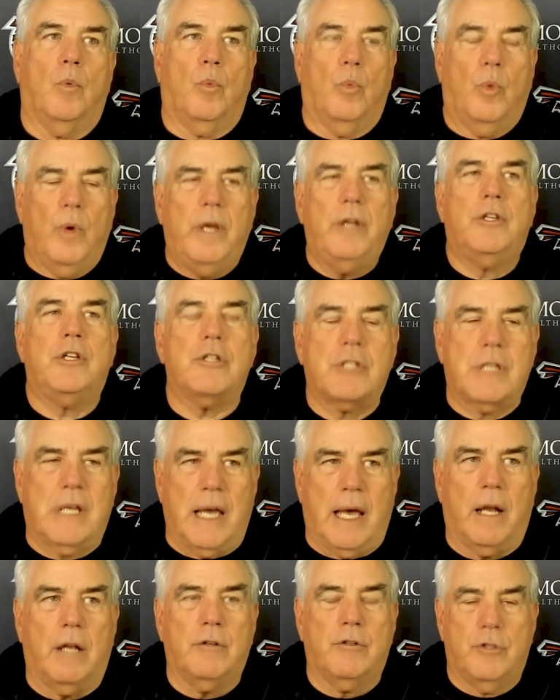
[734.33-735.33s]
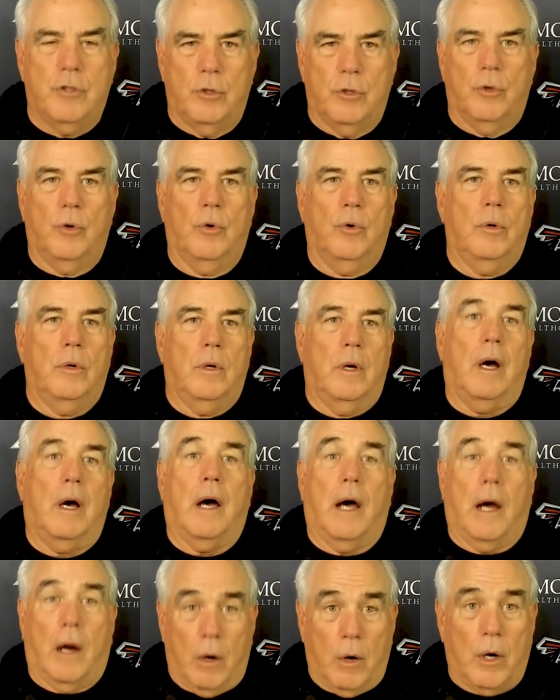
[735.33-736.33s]
We just got to do
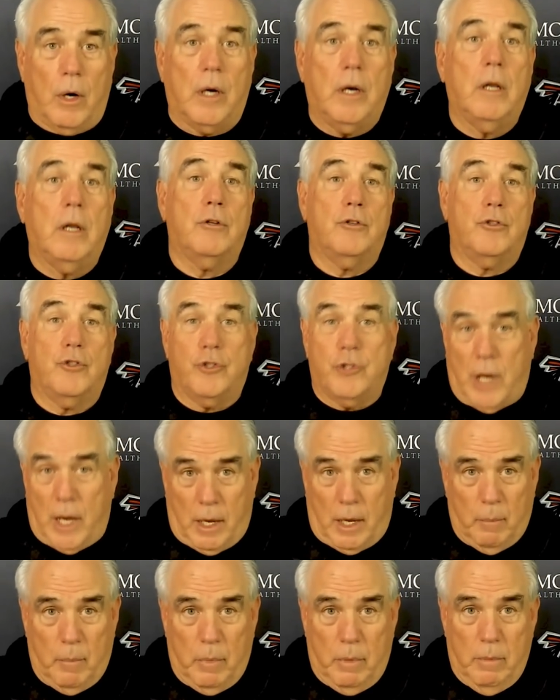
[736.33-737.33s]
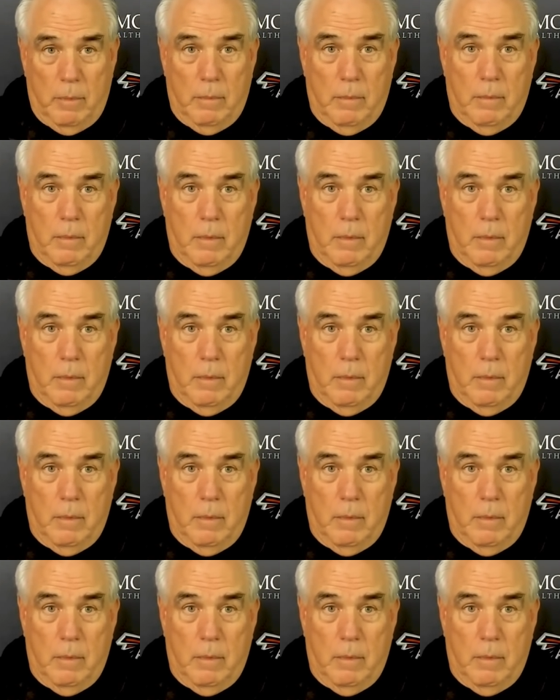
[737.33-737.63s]
our job.